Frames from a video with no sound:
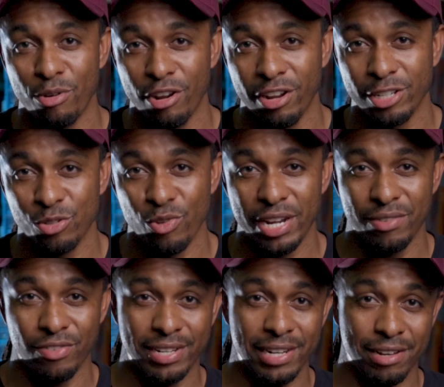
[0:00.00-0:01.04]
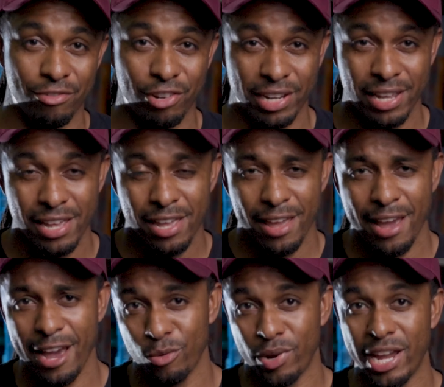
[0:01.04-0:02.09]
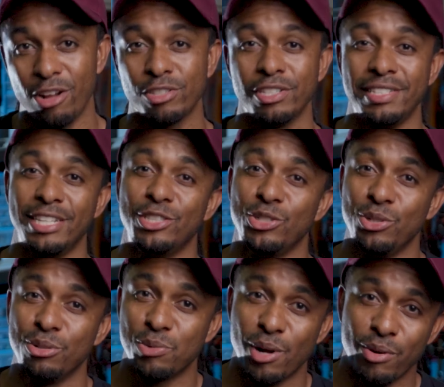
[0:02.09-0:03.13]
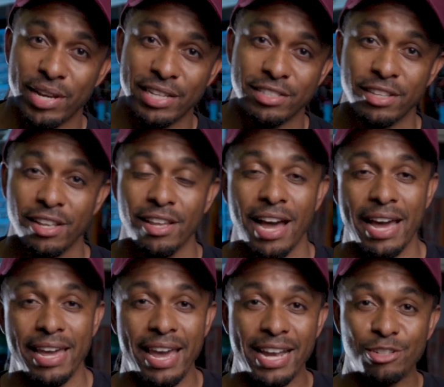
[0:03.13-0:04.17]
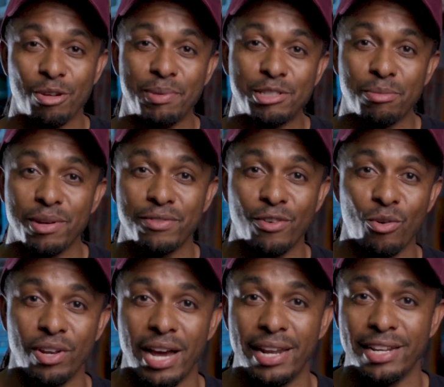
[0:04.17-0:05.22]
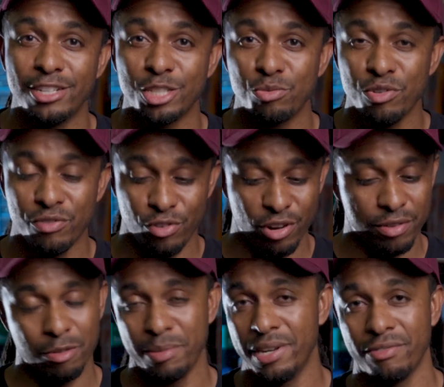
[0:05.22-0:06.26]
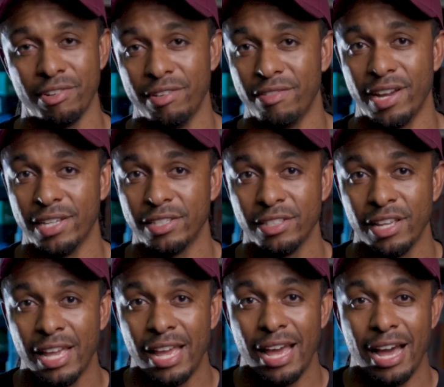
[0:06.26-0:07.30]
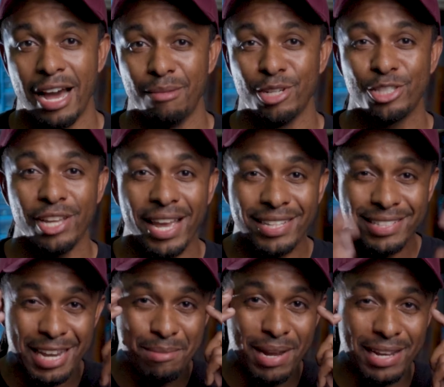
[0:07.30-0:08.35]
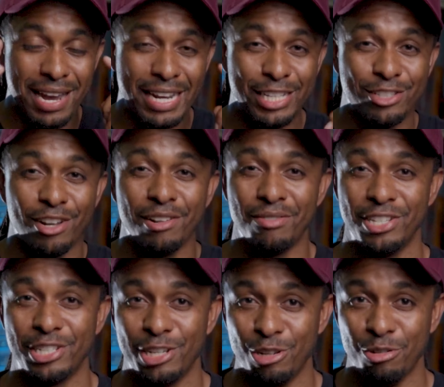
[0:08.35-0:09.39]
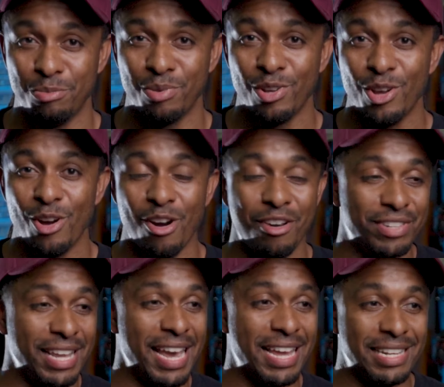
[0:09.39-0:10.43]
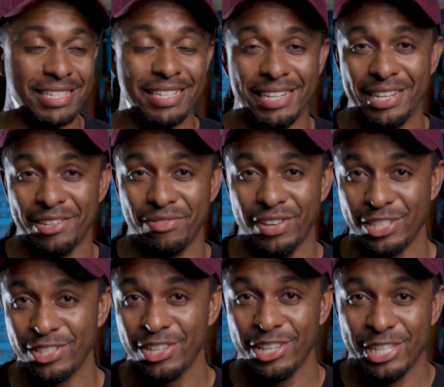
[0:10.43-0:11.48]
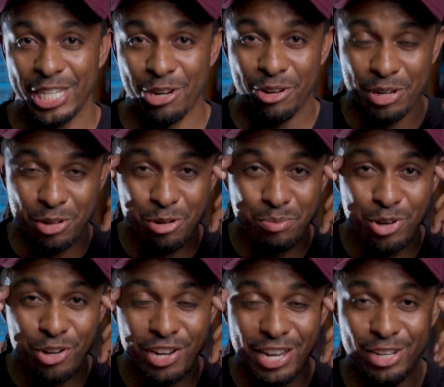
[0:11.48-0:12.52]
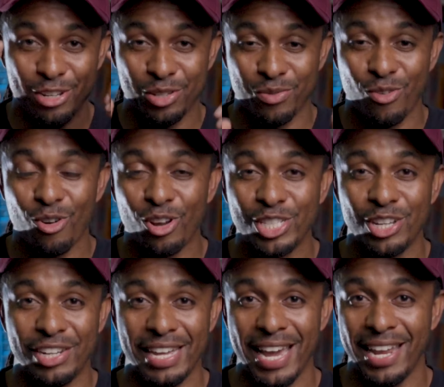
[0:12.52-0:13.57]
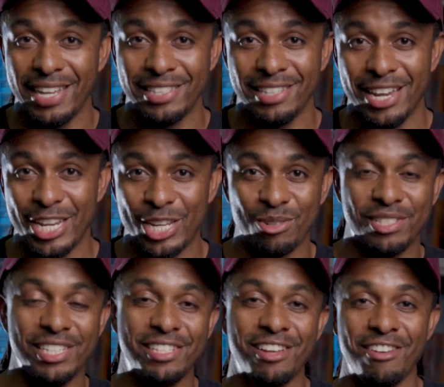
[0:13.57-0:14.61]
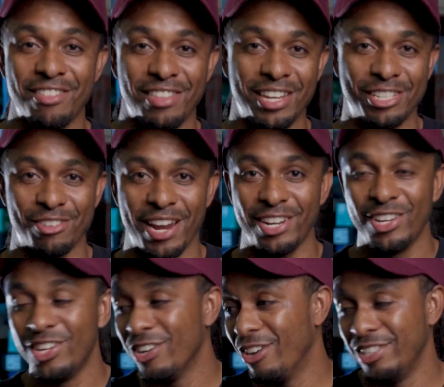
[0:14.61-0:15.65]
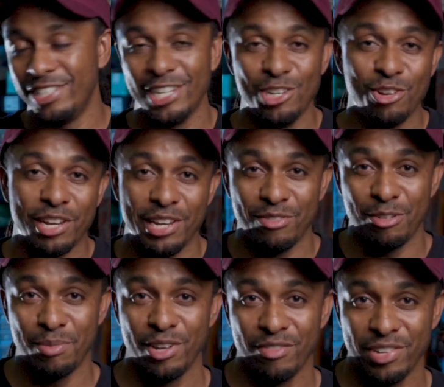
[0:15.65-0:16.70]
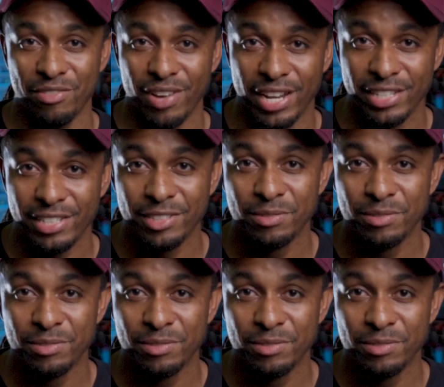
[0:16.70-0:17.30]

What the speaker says: product ready for delivery. And what I also tend to do as well is I airdrop it to my phone and I just review it from a different device. Just to escape that kind of tunnel vision loop of the editing interface. You're on the computer and you just focus on the edits and you don't see certain things, right? Until you look at it from another device.